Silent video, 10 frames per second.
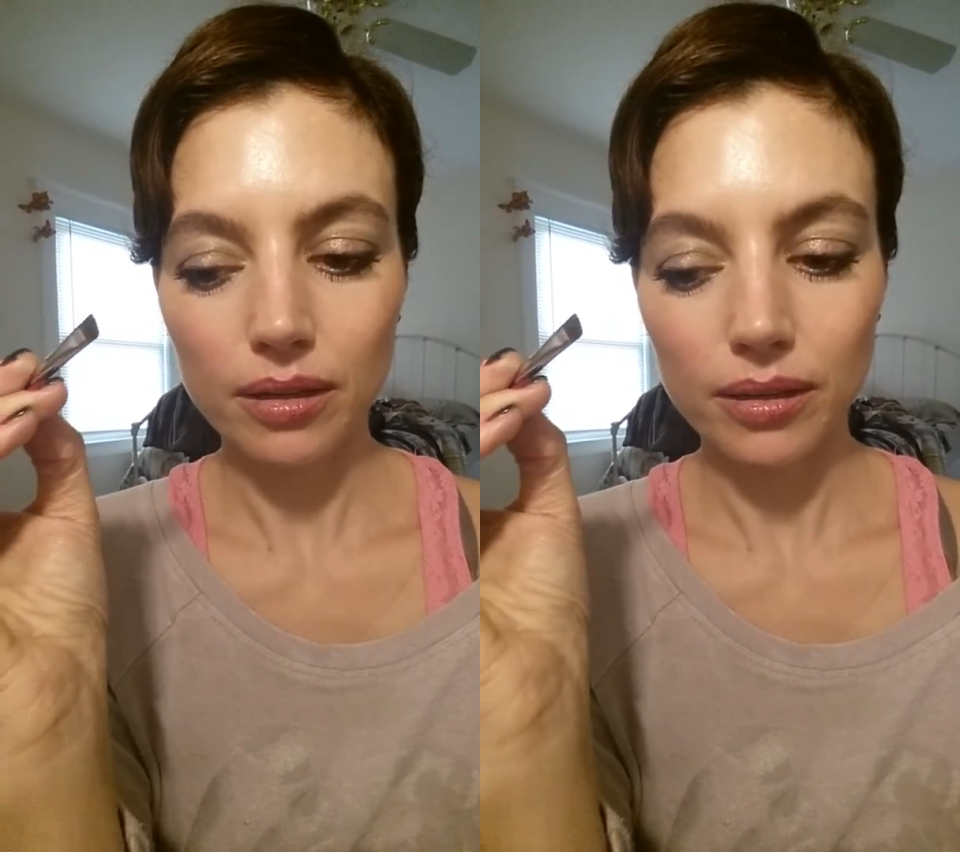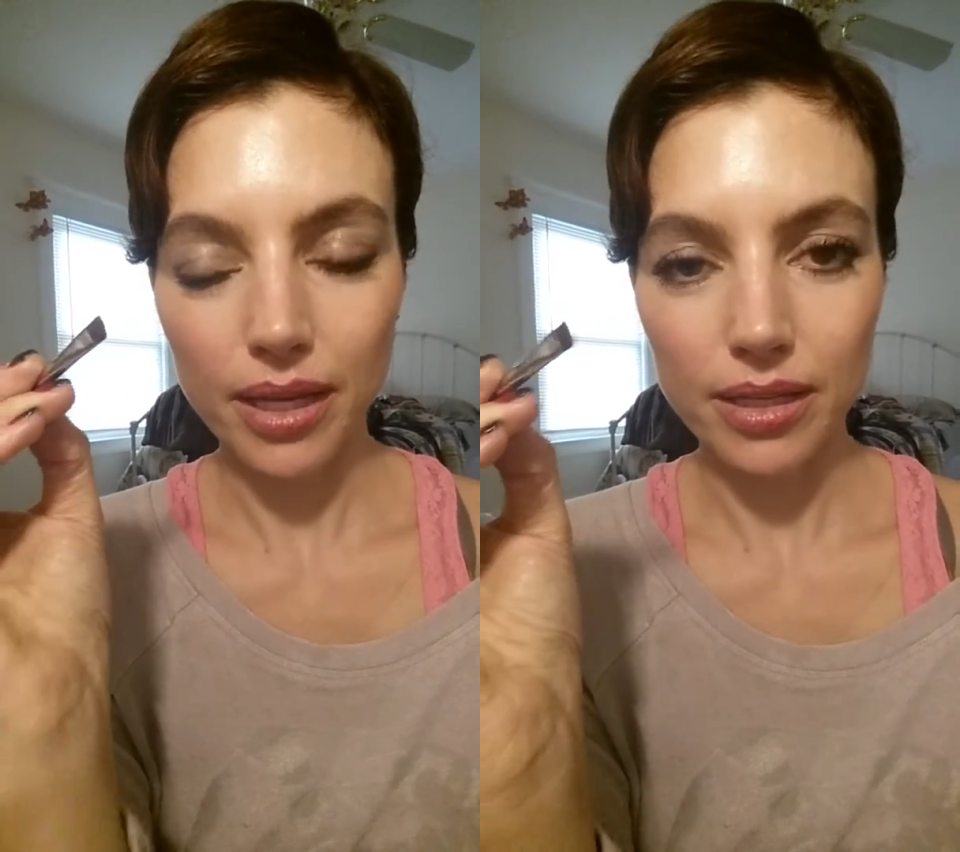
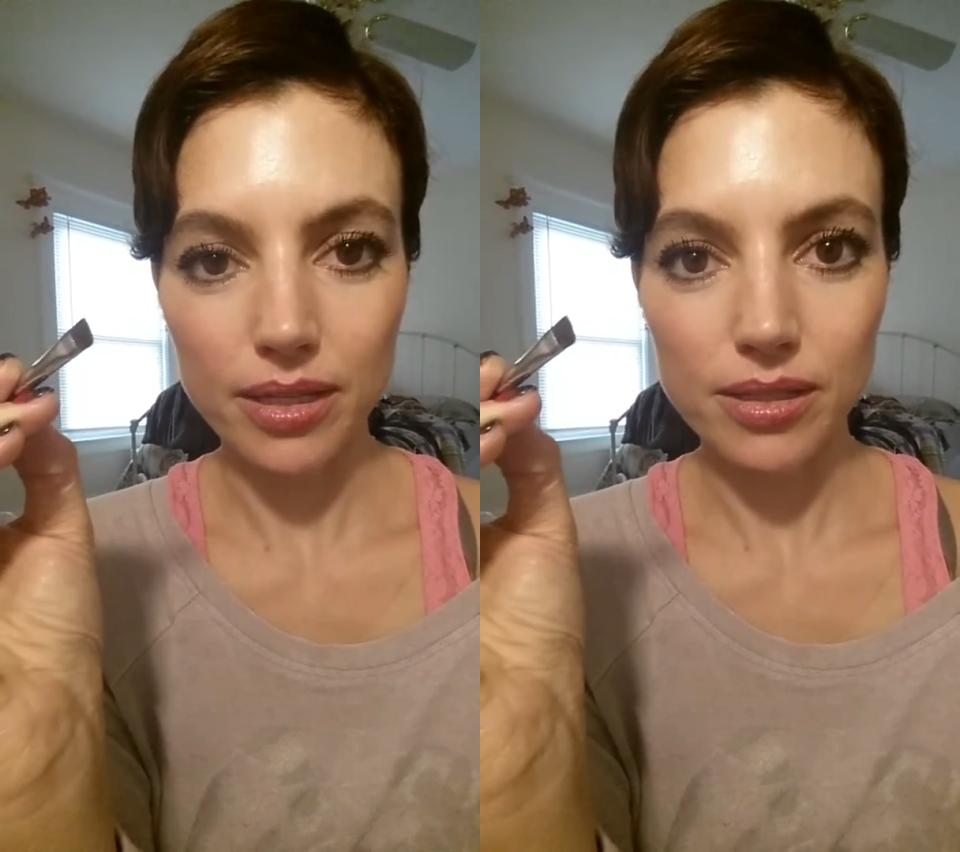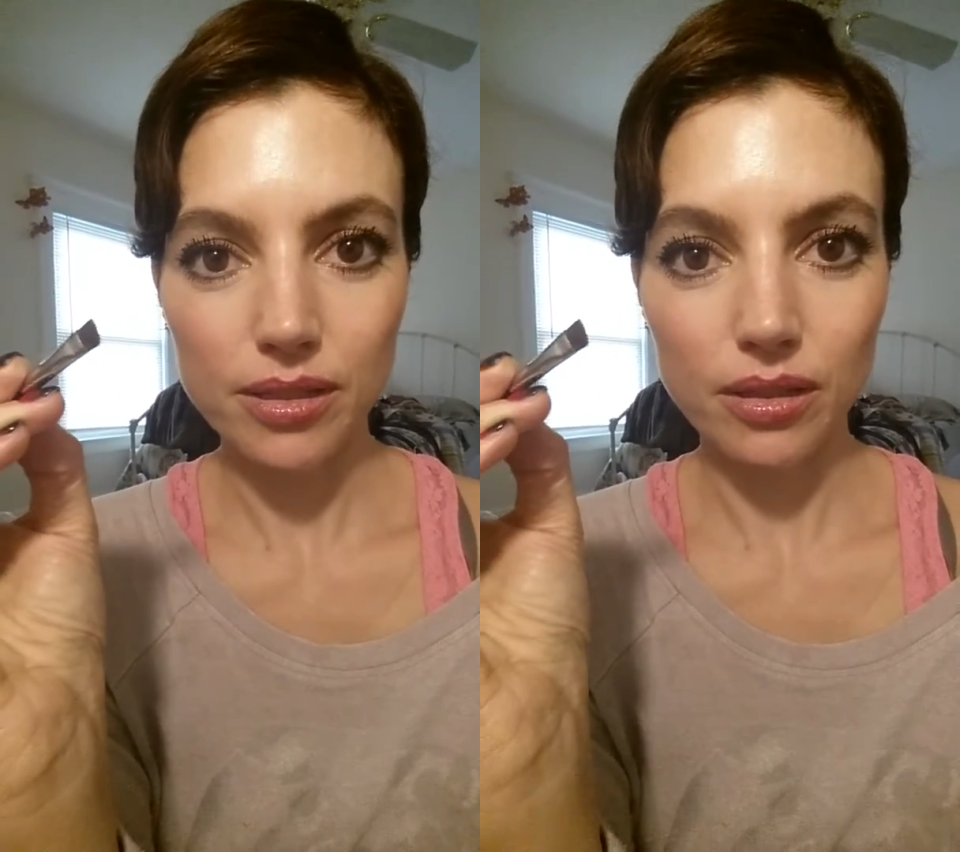
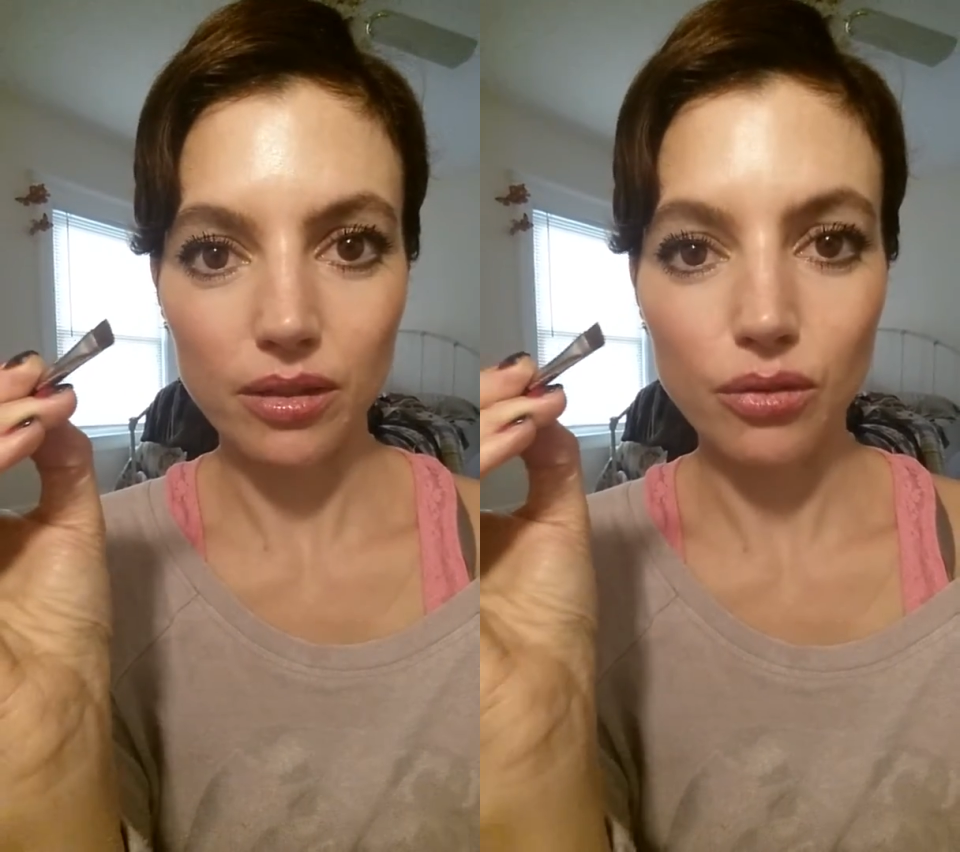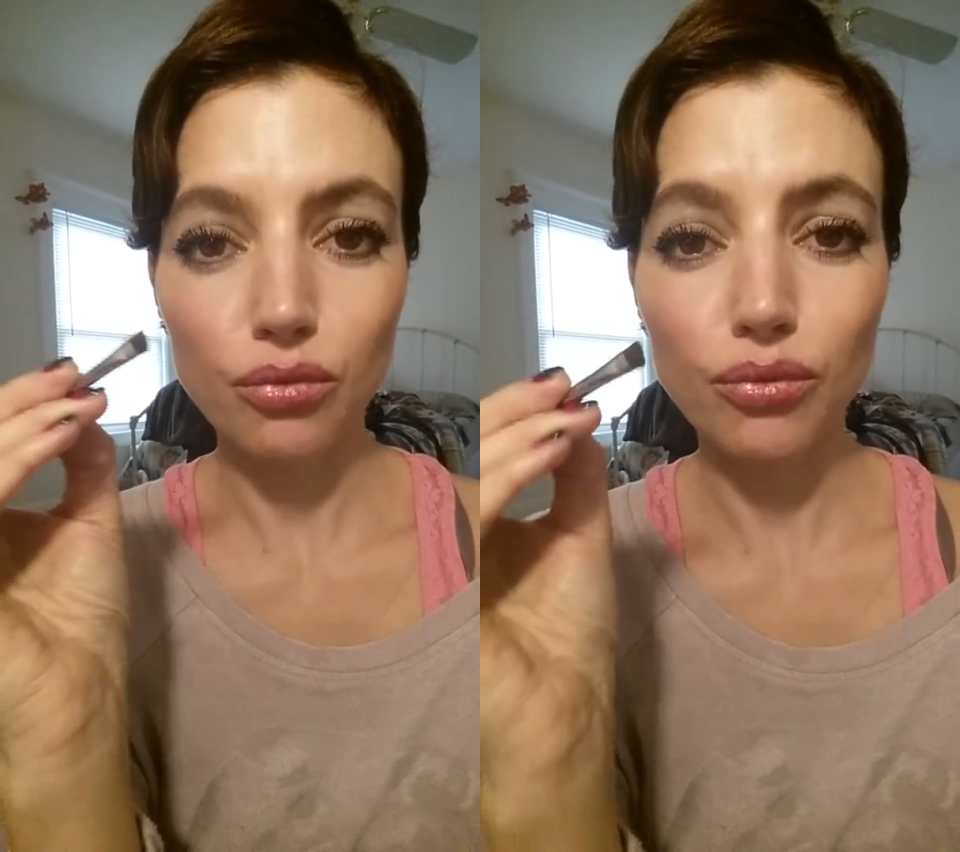Ladies,
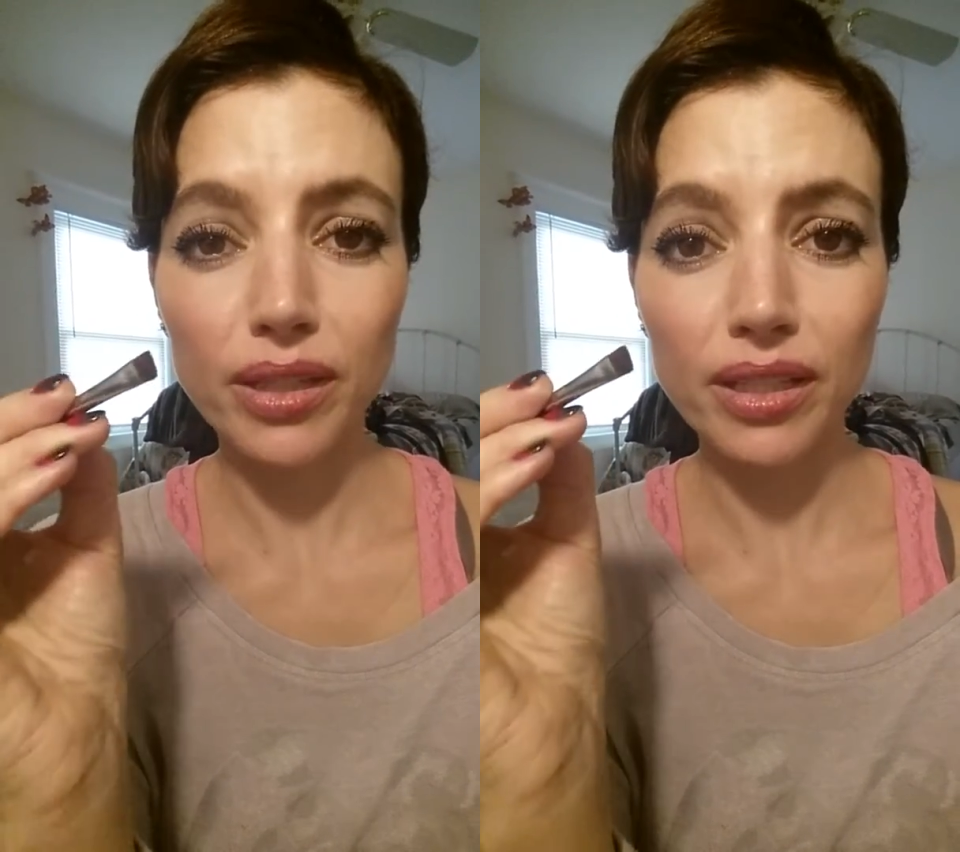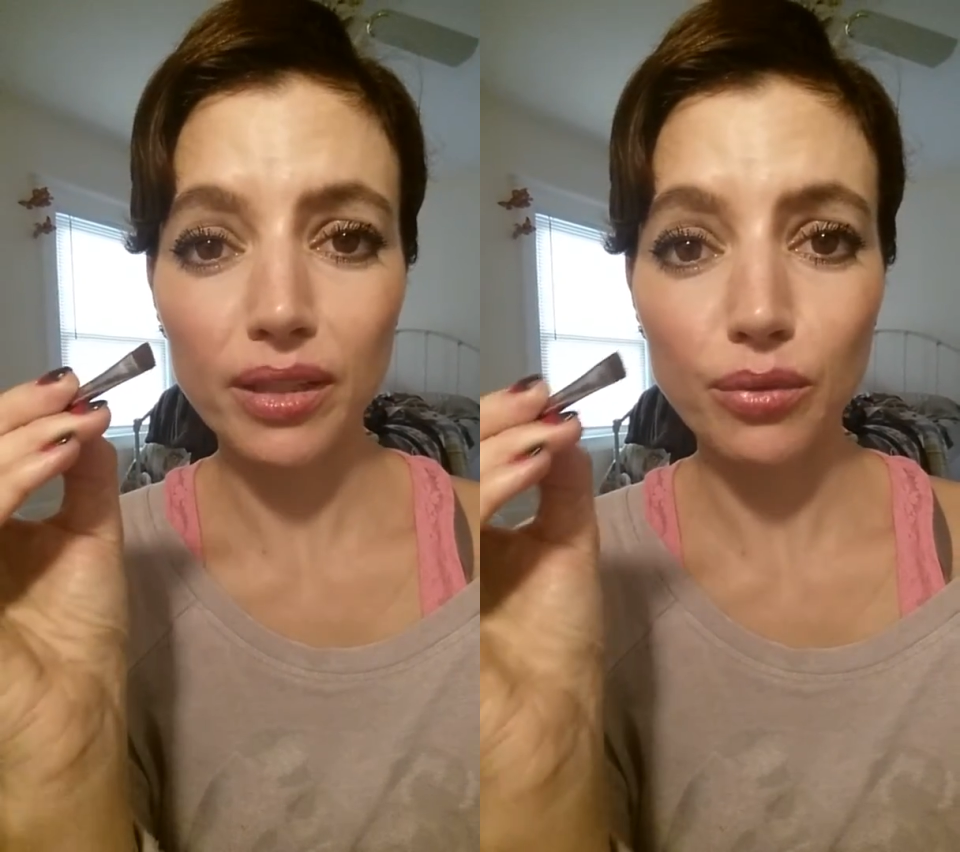you really,